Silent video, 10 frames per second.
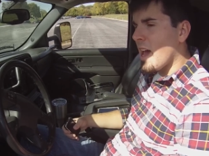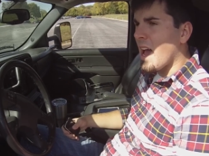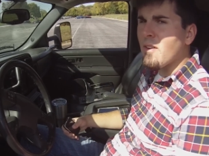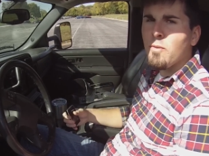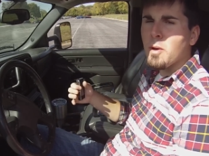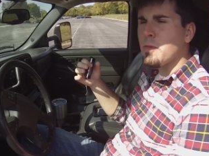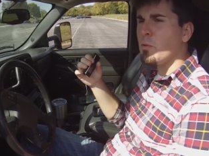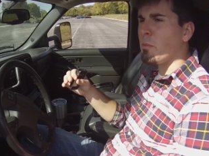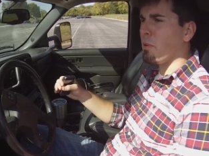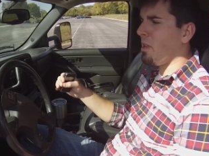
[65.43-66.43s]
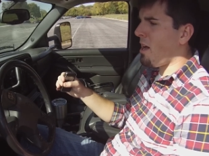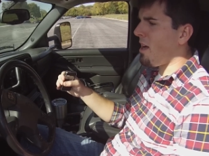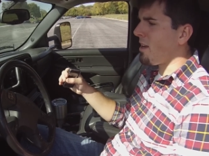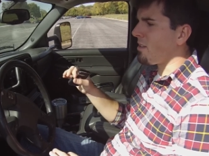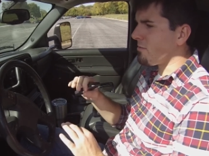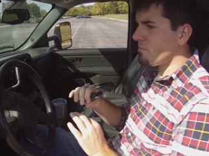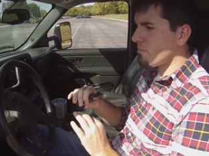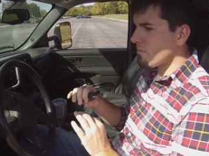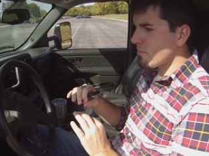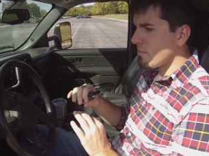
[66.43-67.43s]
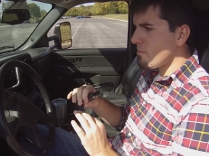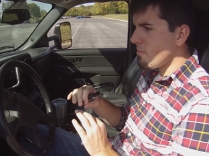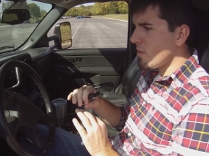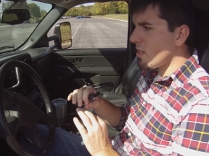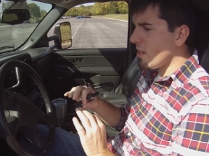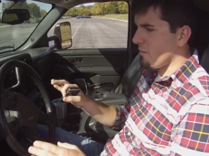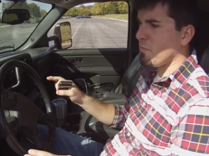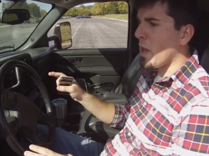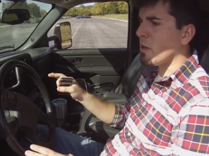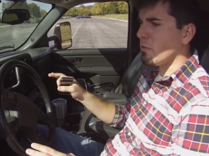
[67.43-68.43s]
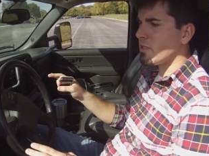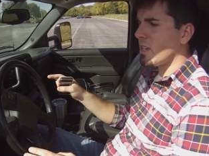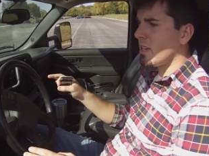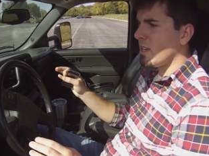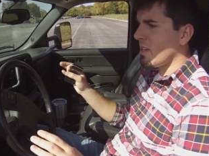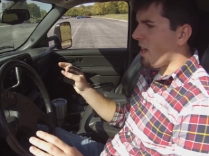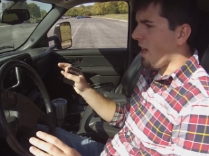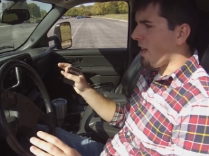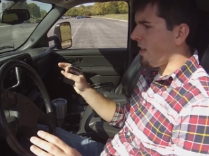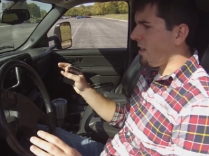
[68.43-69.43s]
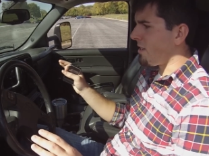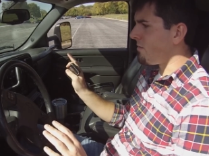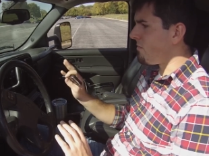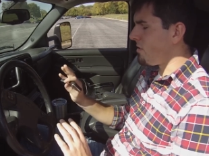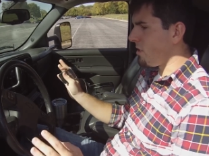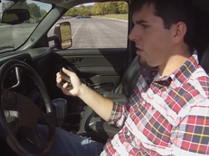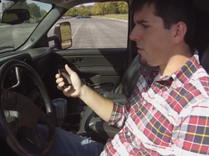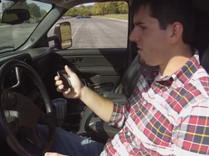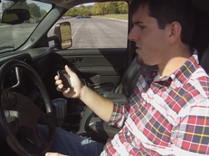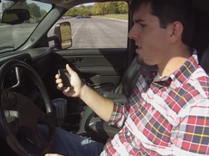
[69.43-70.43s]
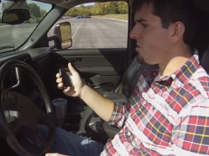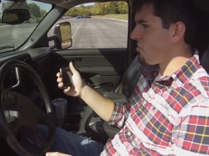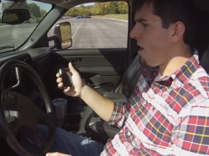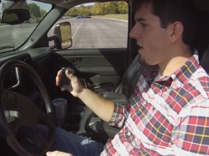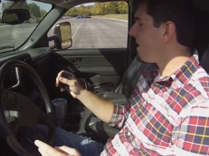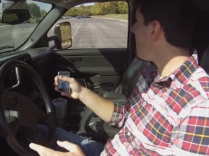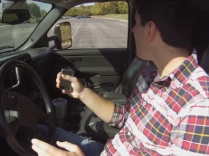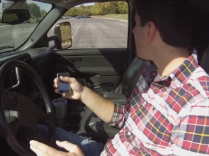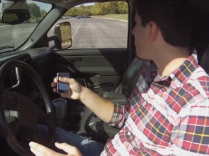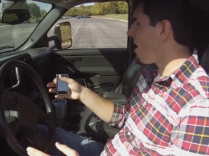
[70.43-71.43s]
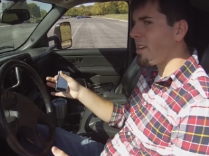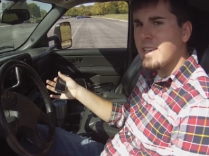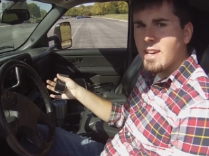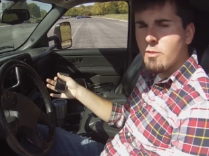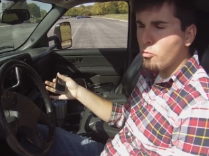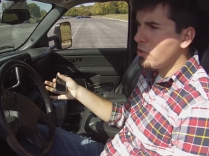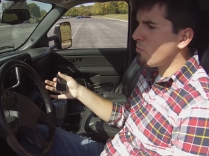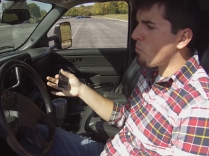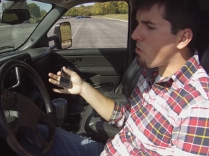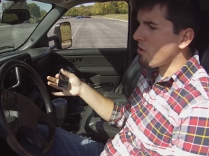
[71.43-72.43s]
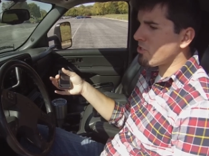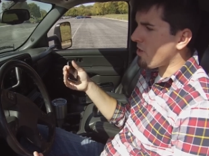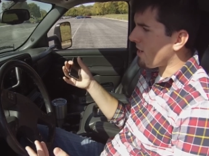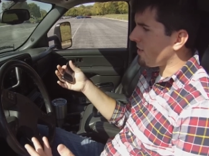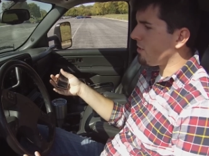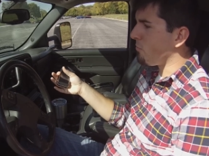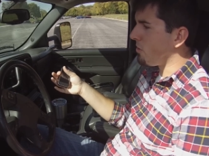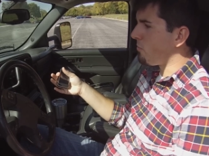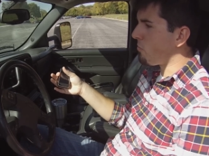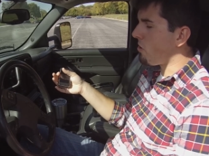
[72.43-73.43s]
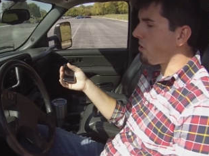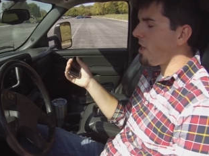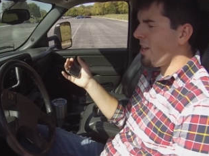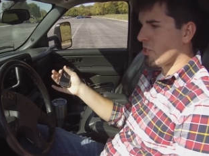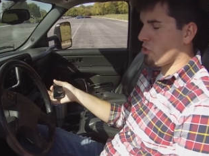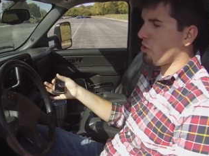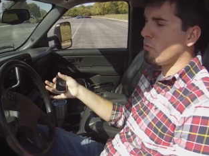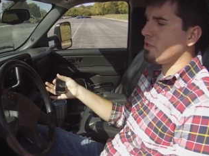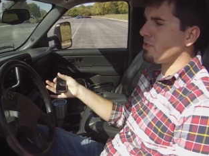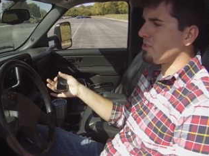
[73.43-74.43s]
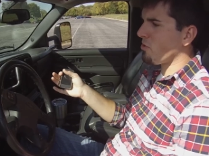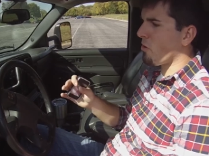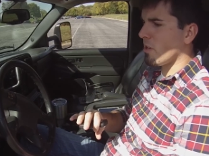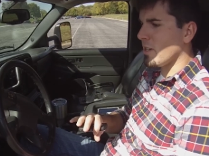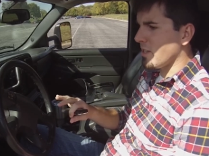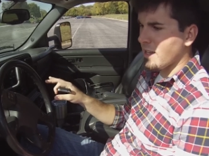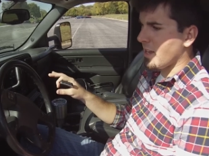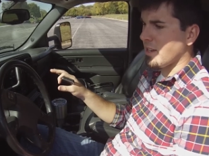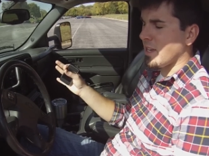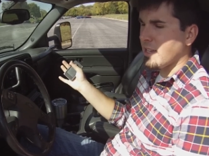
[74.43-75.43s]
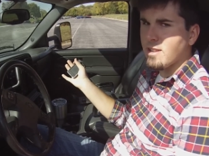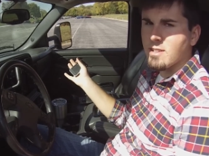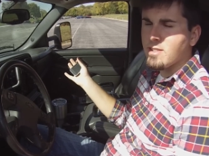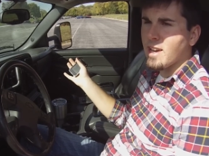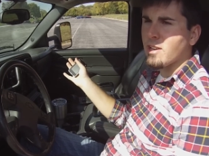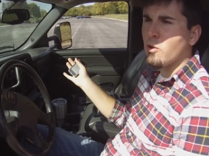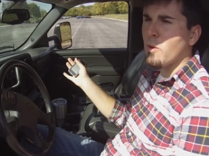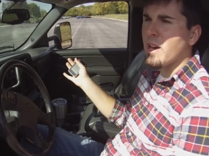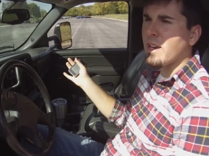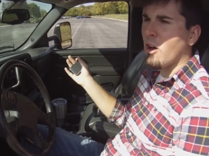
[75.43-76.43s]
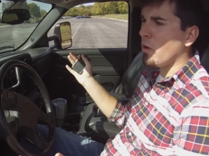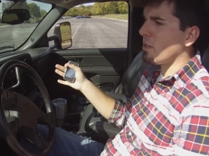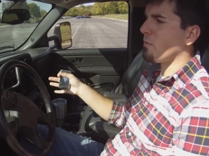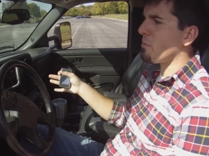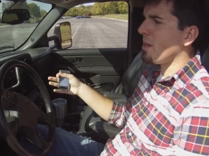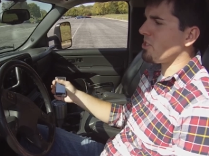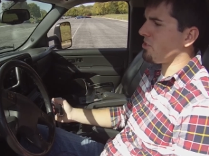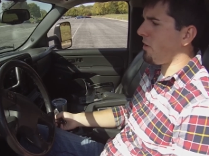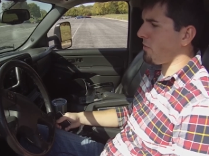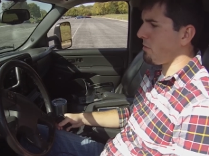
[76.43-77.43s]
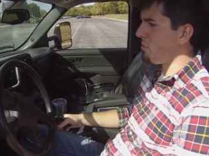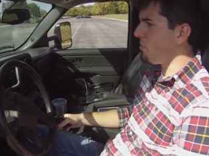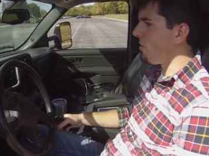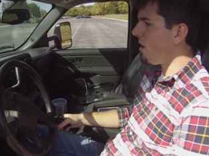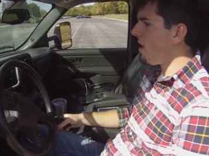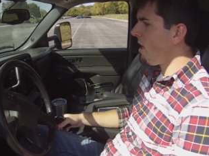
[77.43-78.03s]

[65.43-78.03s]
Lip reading: Halfway through applying, it failed. And, it said try again, tried again, wouldn't work, tried again, wouldn't work. Truck wouldn't start. It had taken away all the information off the computer.